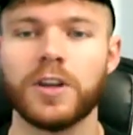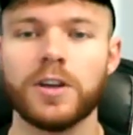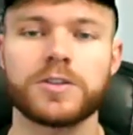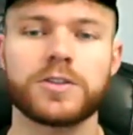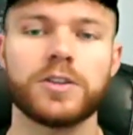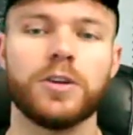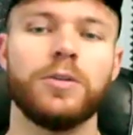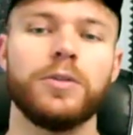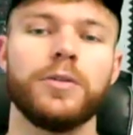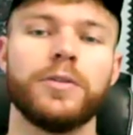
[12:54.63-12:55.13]

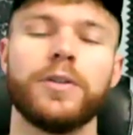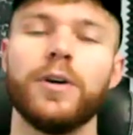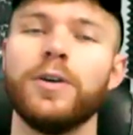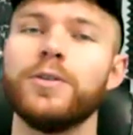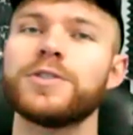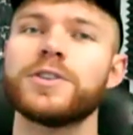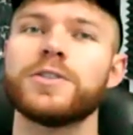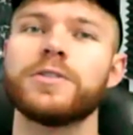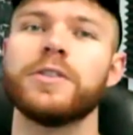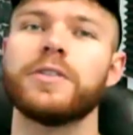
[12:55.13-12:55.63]
So
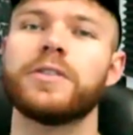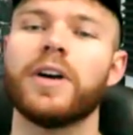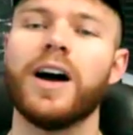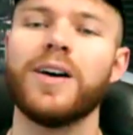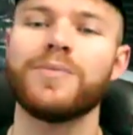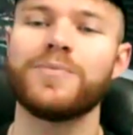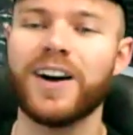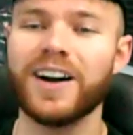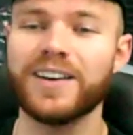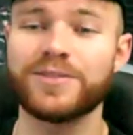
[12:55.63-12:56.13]
those are the
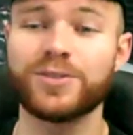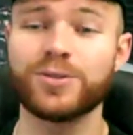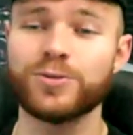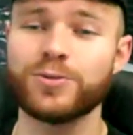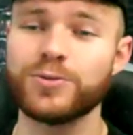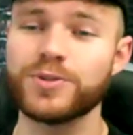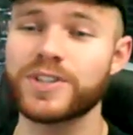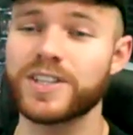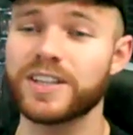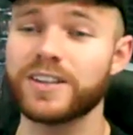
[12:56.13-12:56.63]
top five
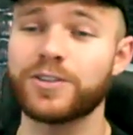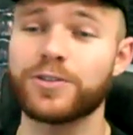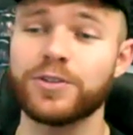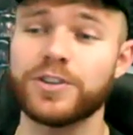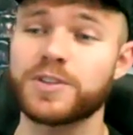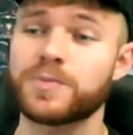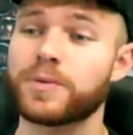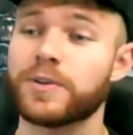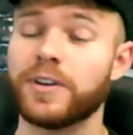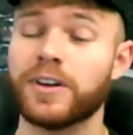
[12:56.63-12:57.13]
tools to
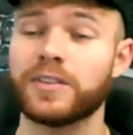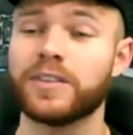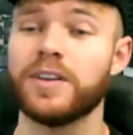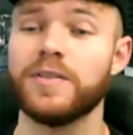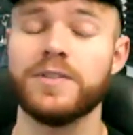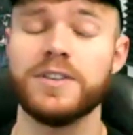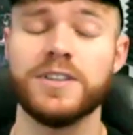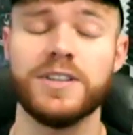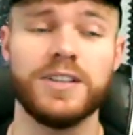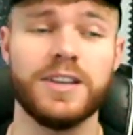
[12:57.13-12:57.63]
increase
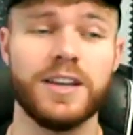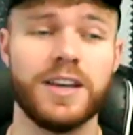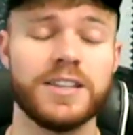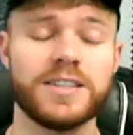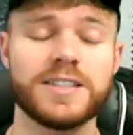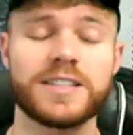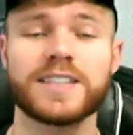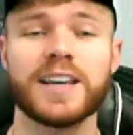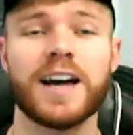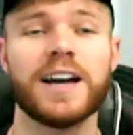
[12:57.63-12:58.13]
productivity
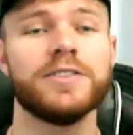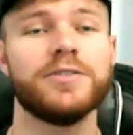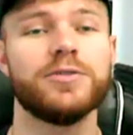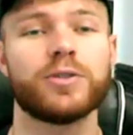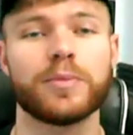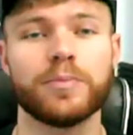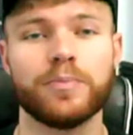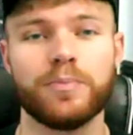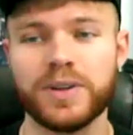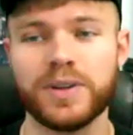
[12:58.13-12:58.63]
inside
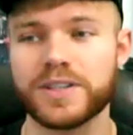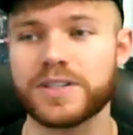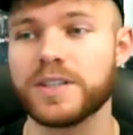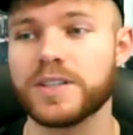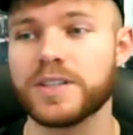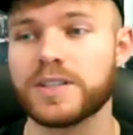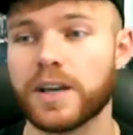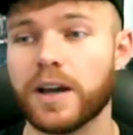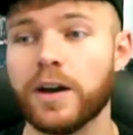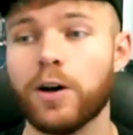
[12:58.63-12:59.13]
your
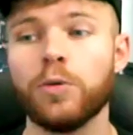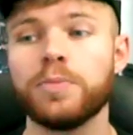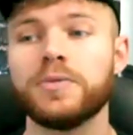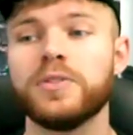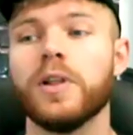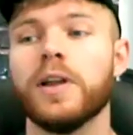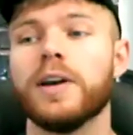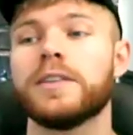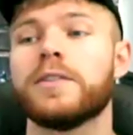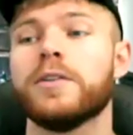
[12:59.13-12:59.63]
business. I hope
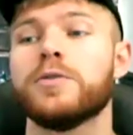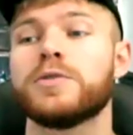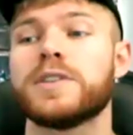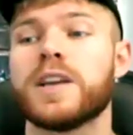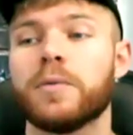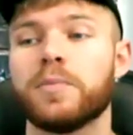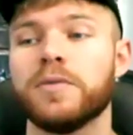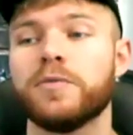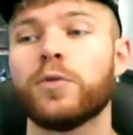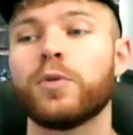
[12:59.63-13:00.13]
you like those.
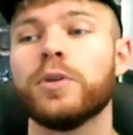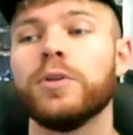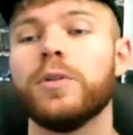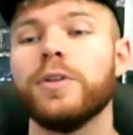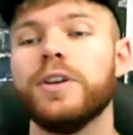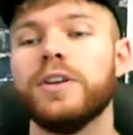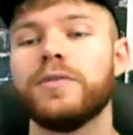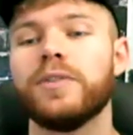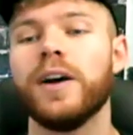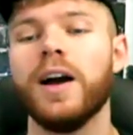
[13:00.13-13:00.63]
Now, before you
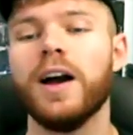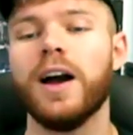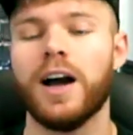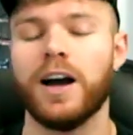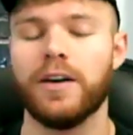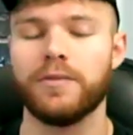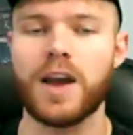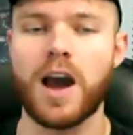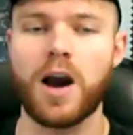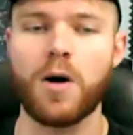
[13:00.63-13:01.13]
leave,
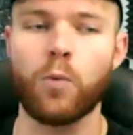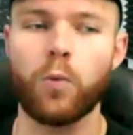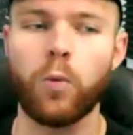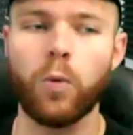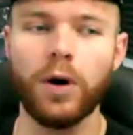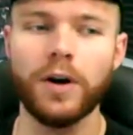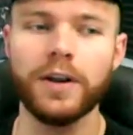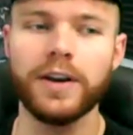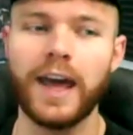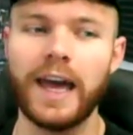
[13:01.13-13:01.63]
I've got
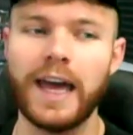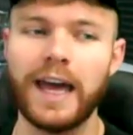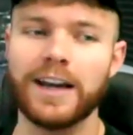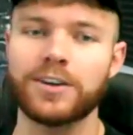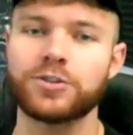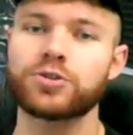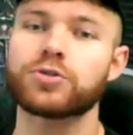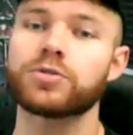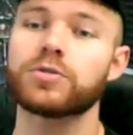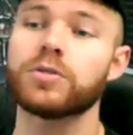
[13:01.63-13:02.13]
one
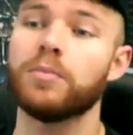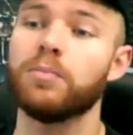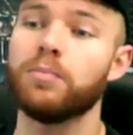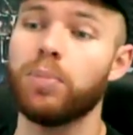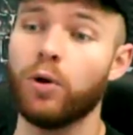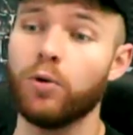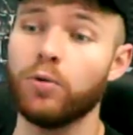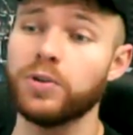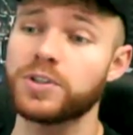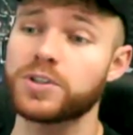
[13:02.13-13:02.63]
extra
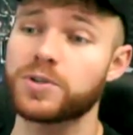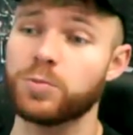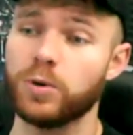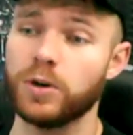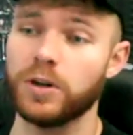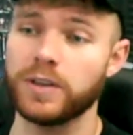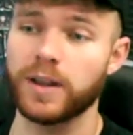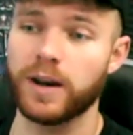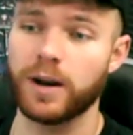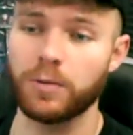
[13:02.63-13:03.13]
bonus
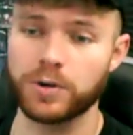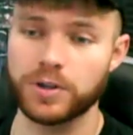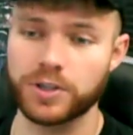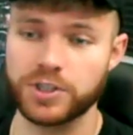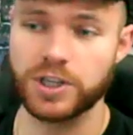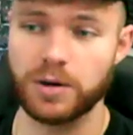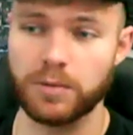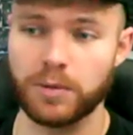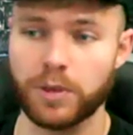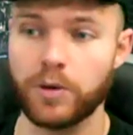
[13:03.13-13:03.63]
one that I want to
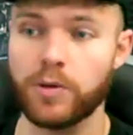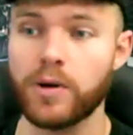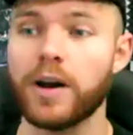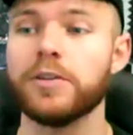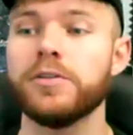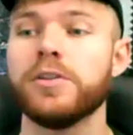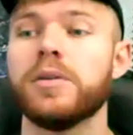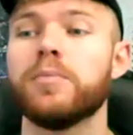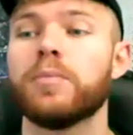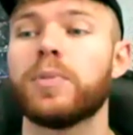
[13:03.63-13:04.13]
with you, how
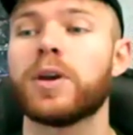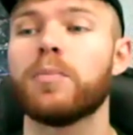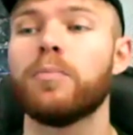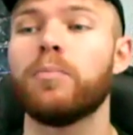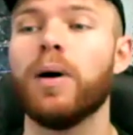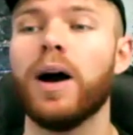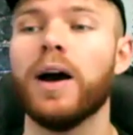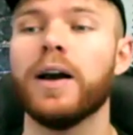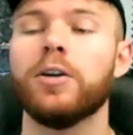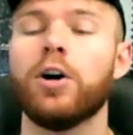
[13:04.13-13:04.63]
you can
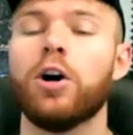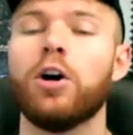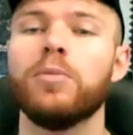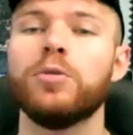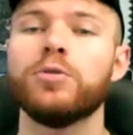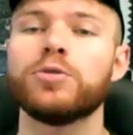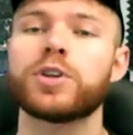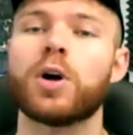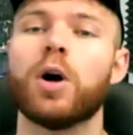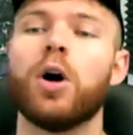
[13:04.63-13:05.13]
combine
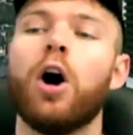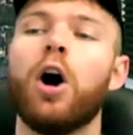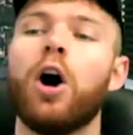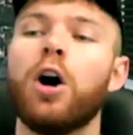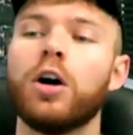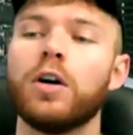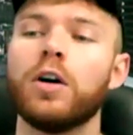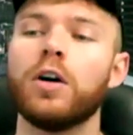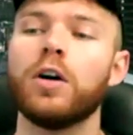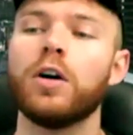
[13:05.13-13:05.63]
almost
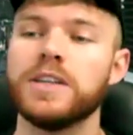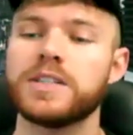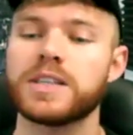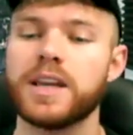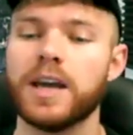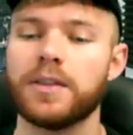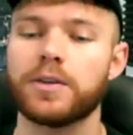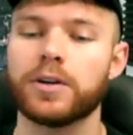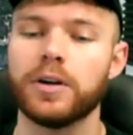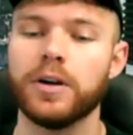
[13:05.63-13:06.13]
all these
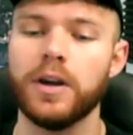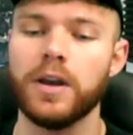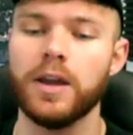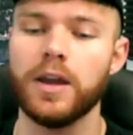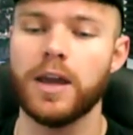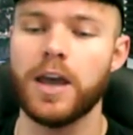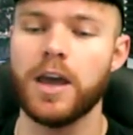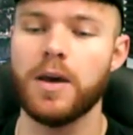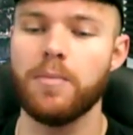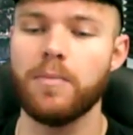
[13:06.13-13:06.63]
together
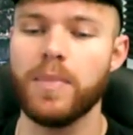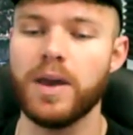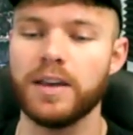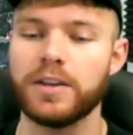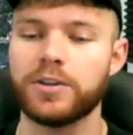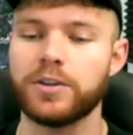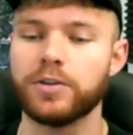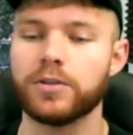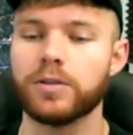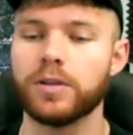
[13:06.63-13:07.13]
and
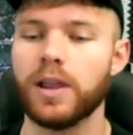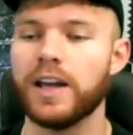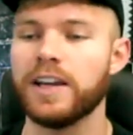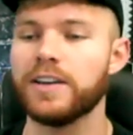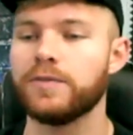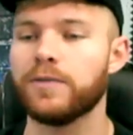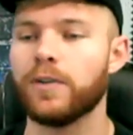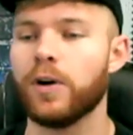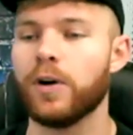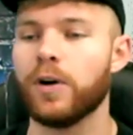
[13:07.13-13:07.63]
make your
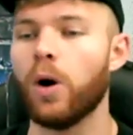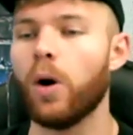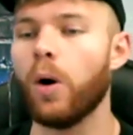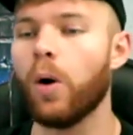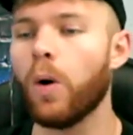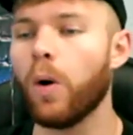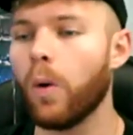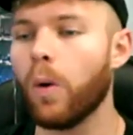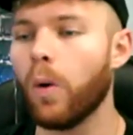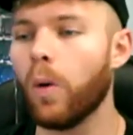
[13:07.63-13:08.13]
life a
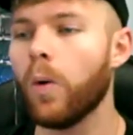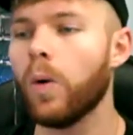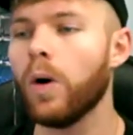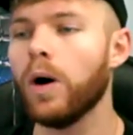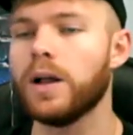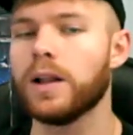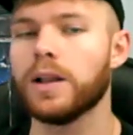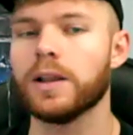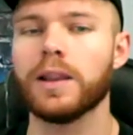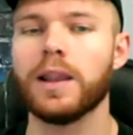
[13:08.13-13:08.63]

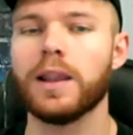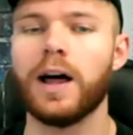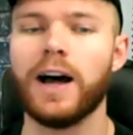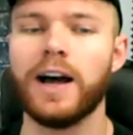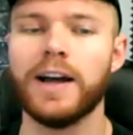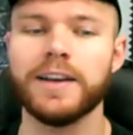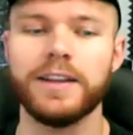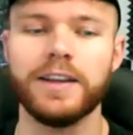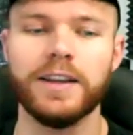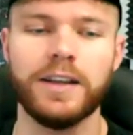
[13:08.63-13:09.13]
whole
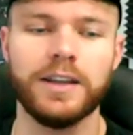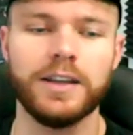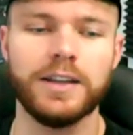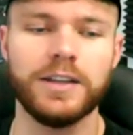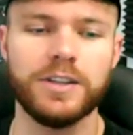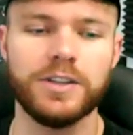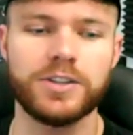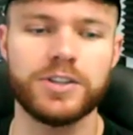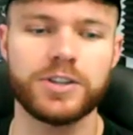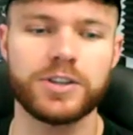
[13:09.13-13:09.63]
lot
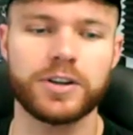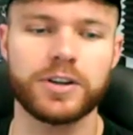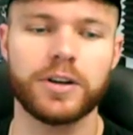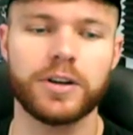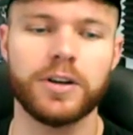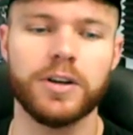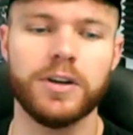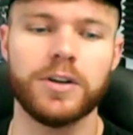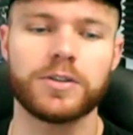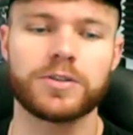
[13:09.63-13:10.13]
easier.
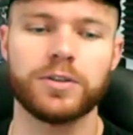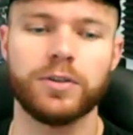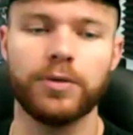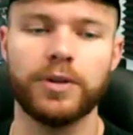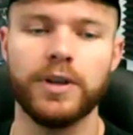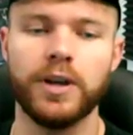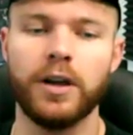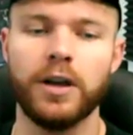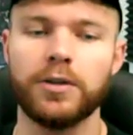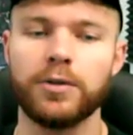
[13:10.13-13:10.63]
So
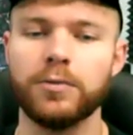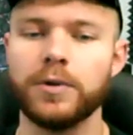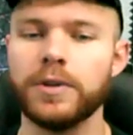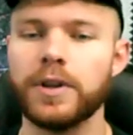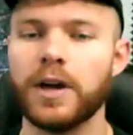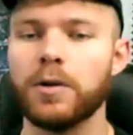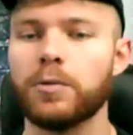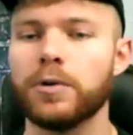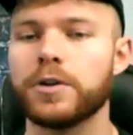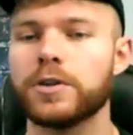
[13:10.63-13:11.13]
the other one
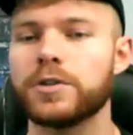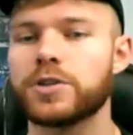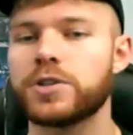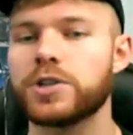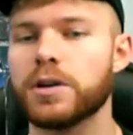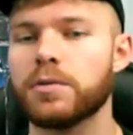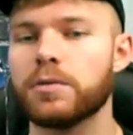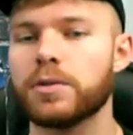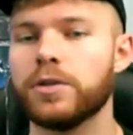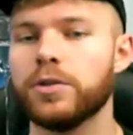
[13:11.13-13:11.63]
that I wanted to
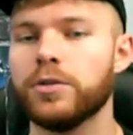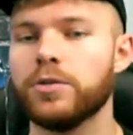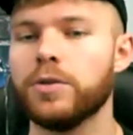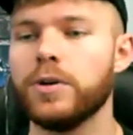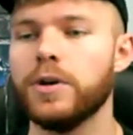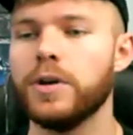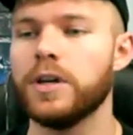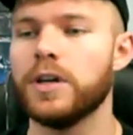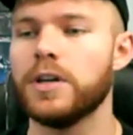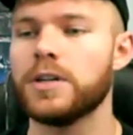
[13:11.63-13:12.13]
share with
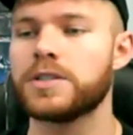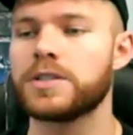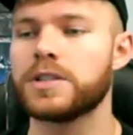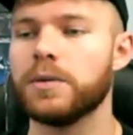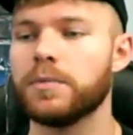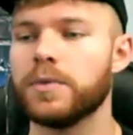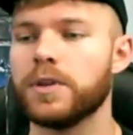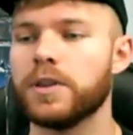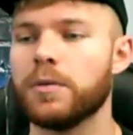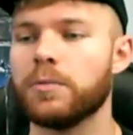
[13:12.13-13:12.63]
you is
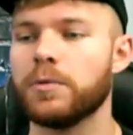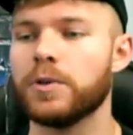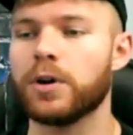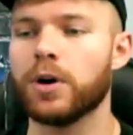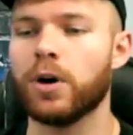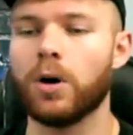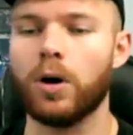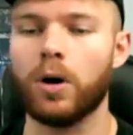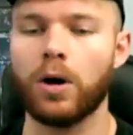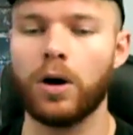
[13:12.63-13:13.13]
something that we
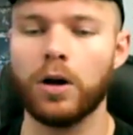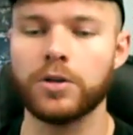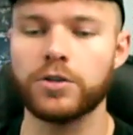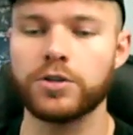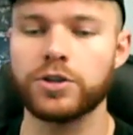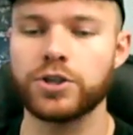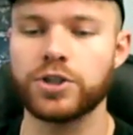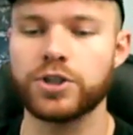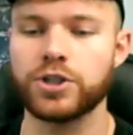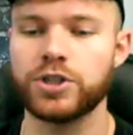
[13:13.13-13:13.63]
call
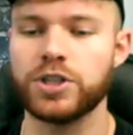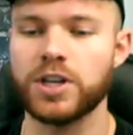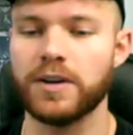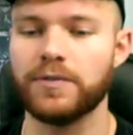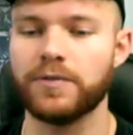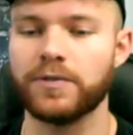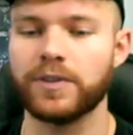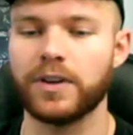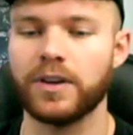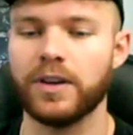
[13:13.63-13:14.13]

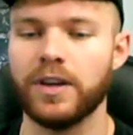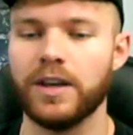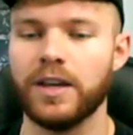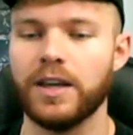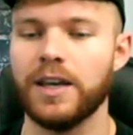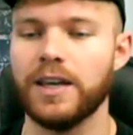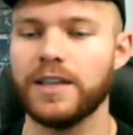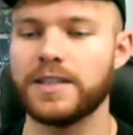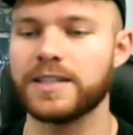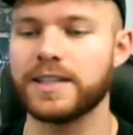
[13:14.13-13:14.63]
Shift.
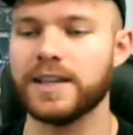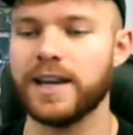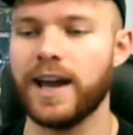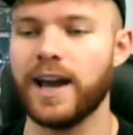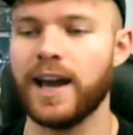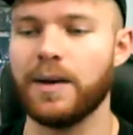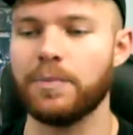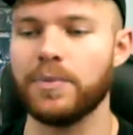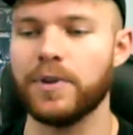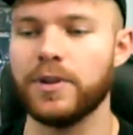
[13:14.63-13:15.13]
It's an
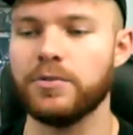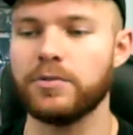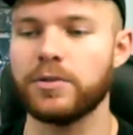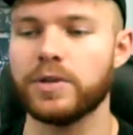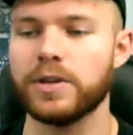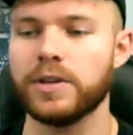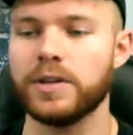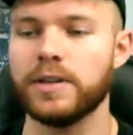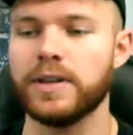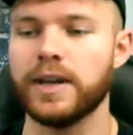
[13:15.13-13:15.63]
app that you
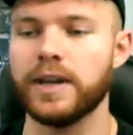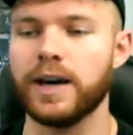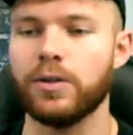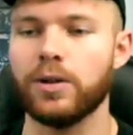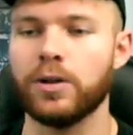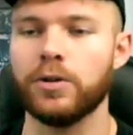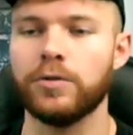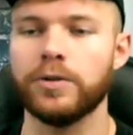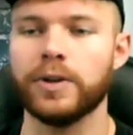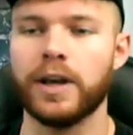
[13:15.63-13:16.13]
can
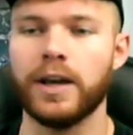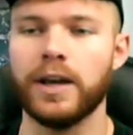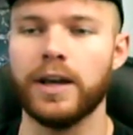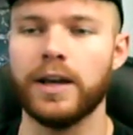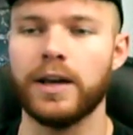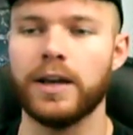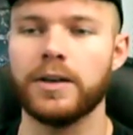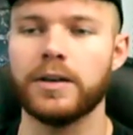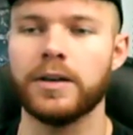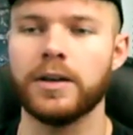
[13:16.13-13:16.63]
download,
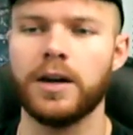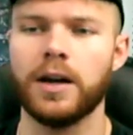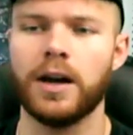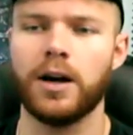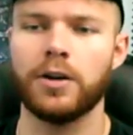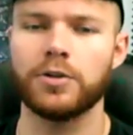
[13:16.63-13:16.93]
and I'll